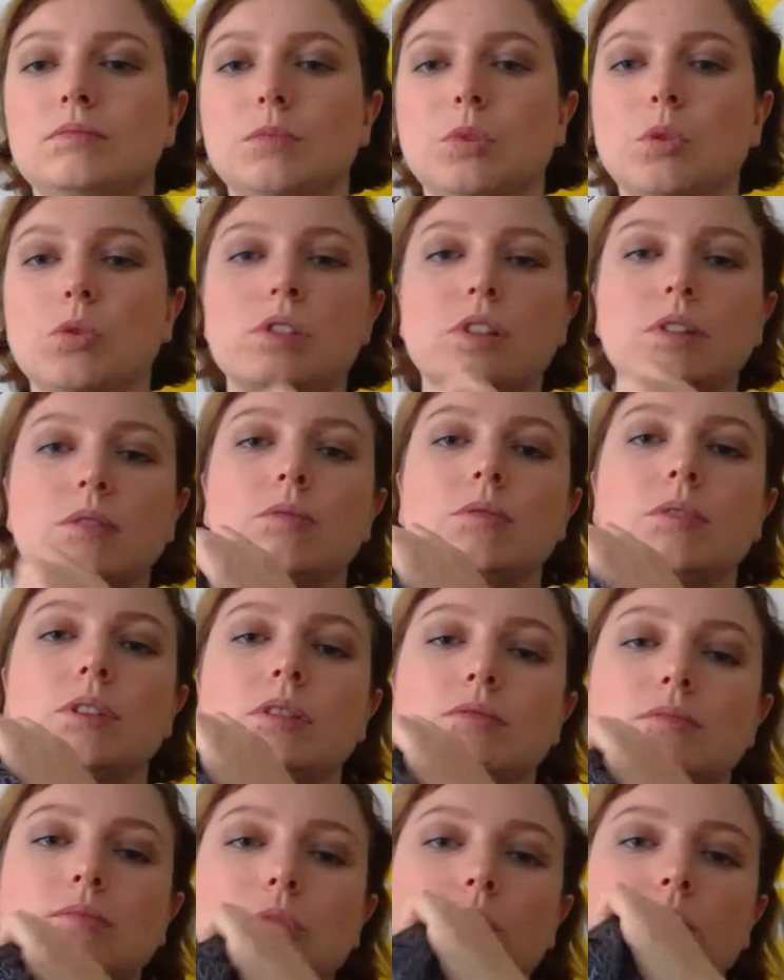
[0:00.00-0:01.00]
Mostly
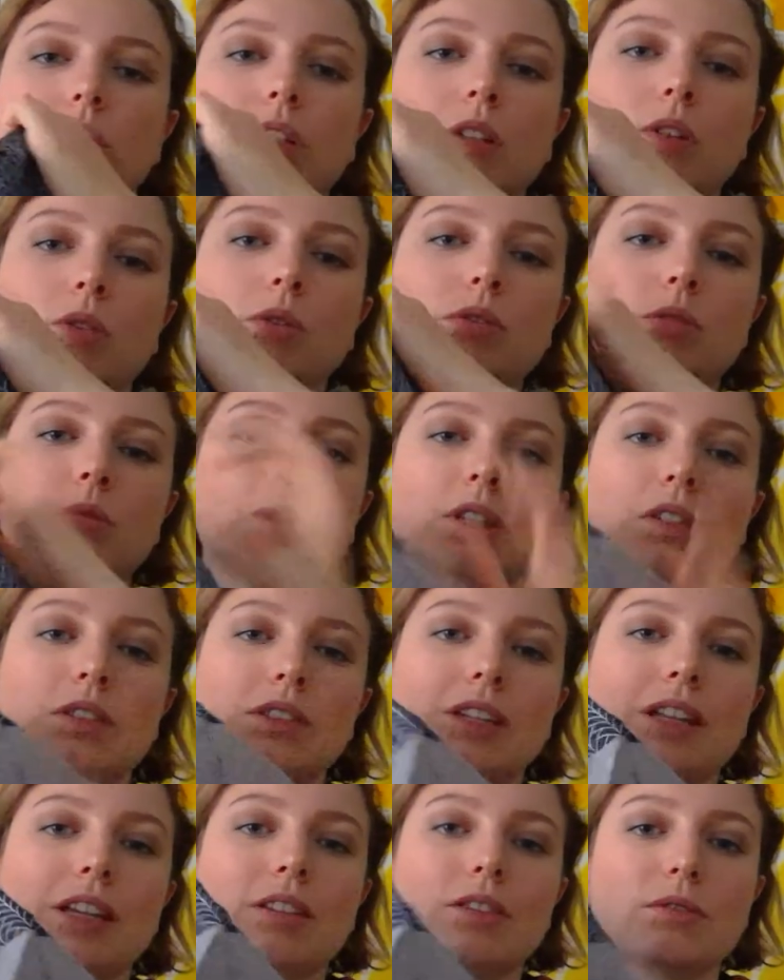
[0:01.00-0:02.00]
also
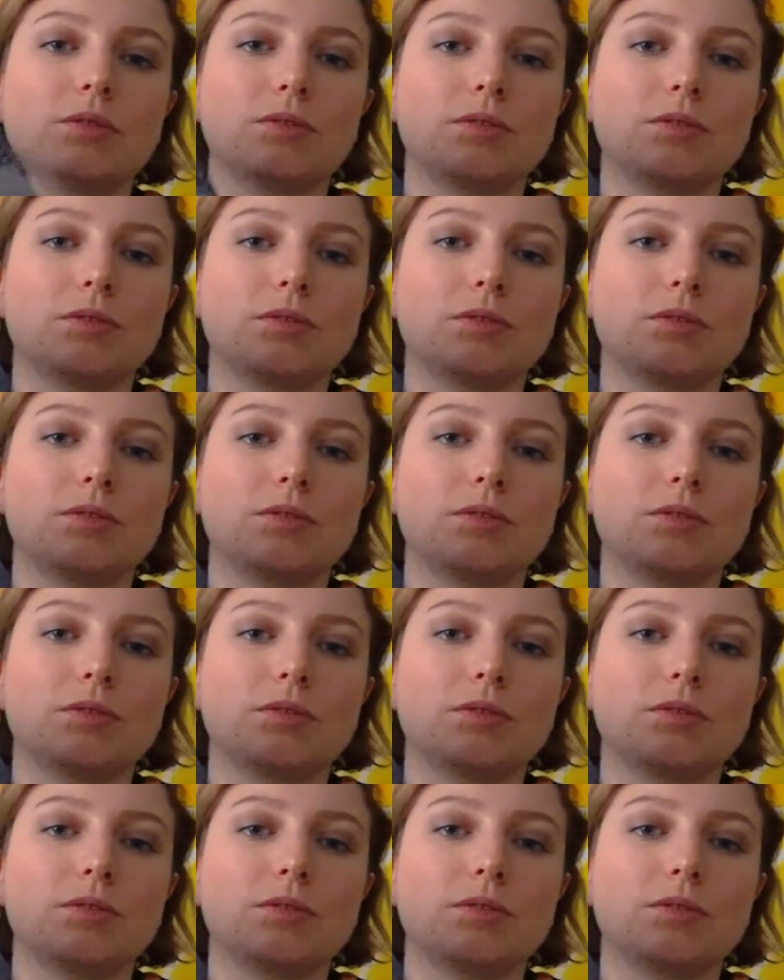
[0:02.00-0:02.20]
because it has a